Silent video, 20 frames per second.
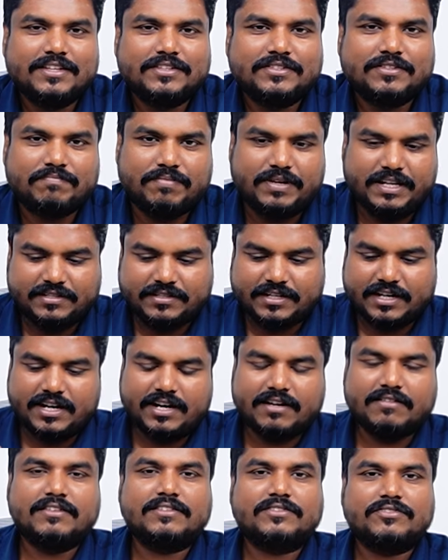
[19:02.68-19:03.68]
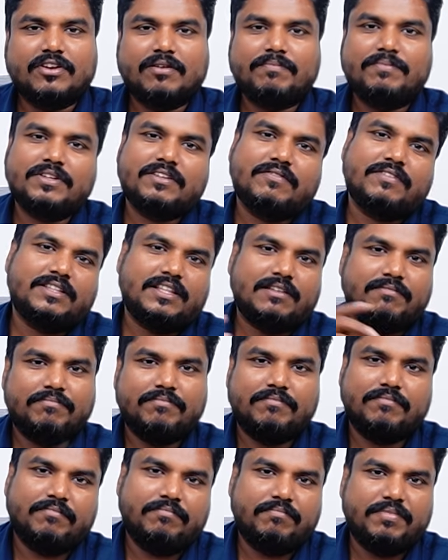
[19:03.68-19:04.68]
So please connect this topic with
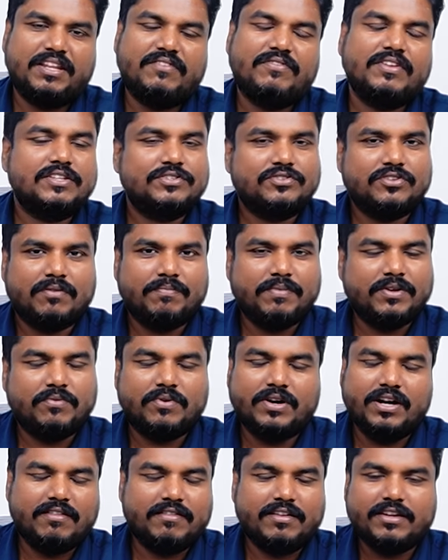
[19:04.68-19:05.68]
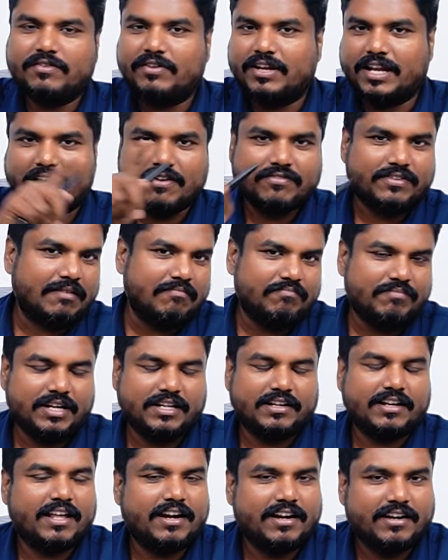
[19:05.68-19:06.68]
the previous topic, only then you will have
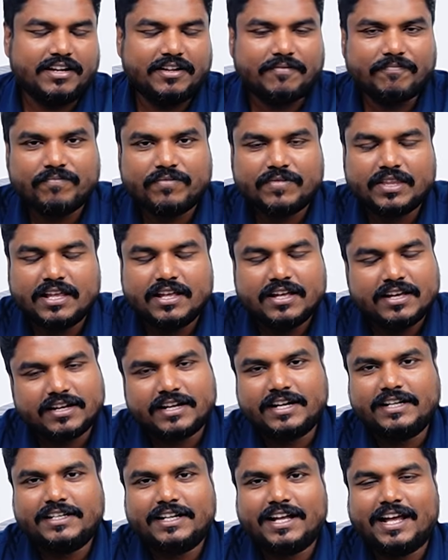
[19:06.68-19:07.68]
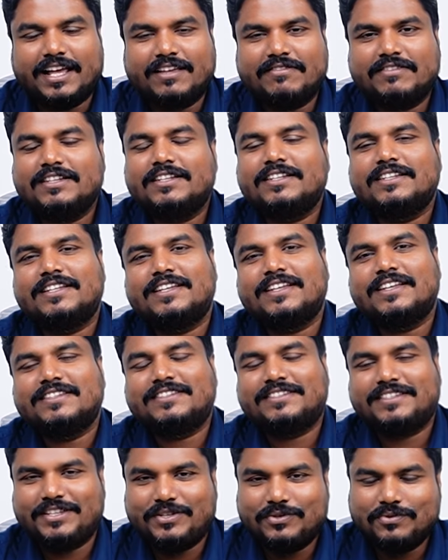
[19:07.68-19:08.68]
complete clarity. Right, I will
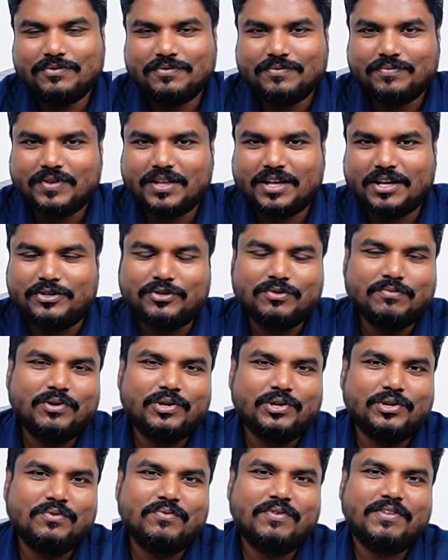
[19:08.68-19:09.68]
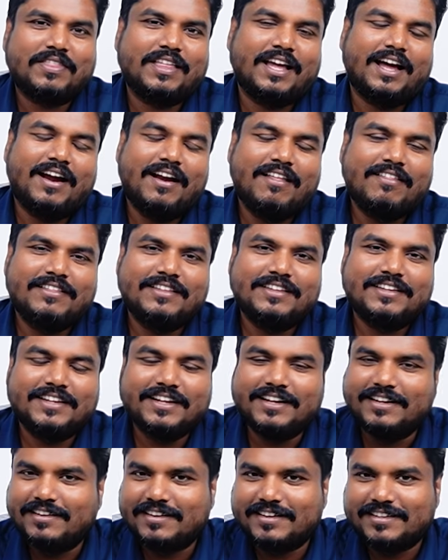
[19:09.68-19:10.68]
see you tomorrow with another
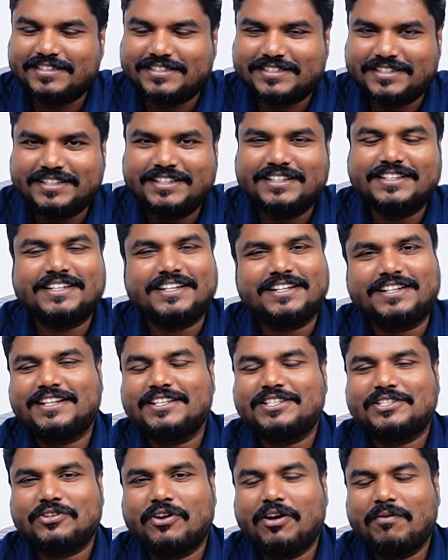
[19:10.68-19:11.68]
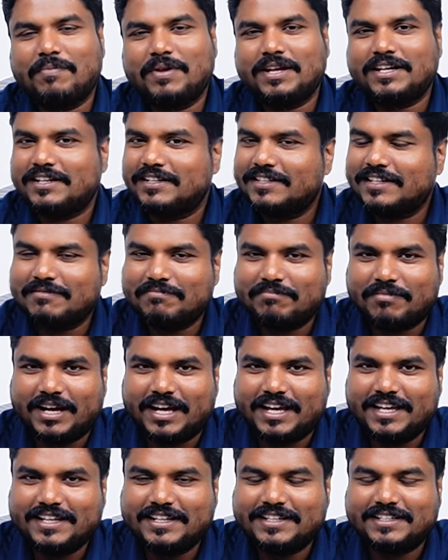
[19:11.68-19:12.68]
interesting Hitlist topic. Till then,
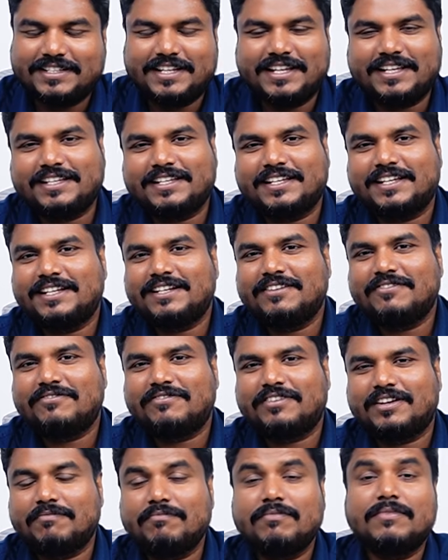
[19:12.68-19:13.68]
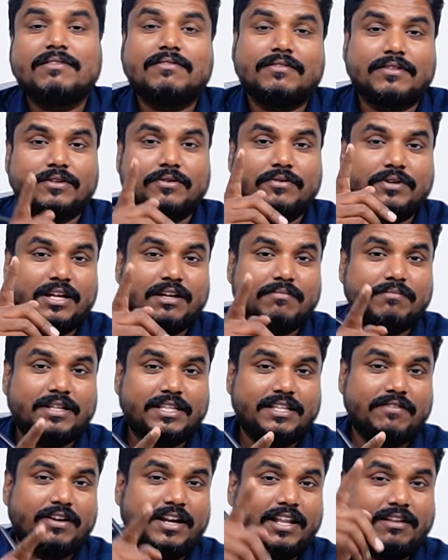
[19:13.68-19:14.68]
bye. Take care from Guna
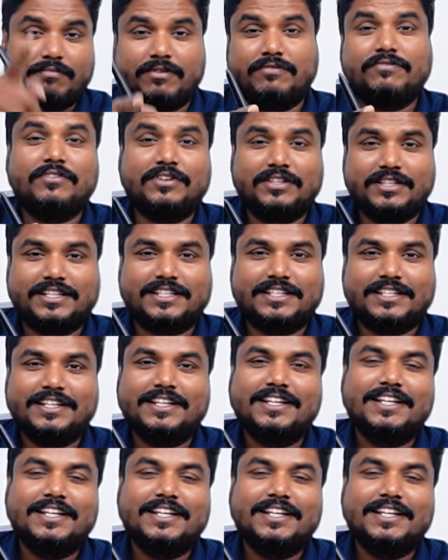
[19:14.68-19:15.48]
Mathivanan. Before that,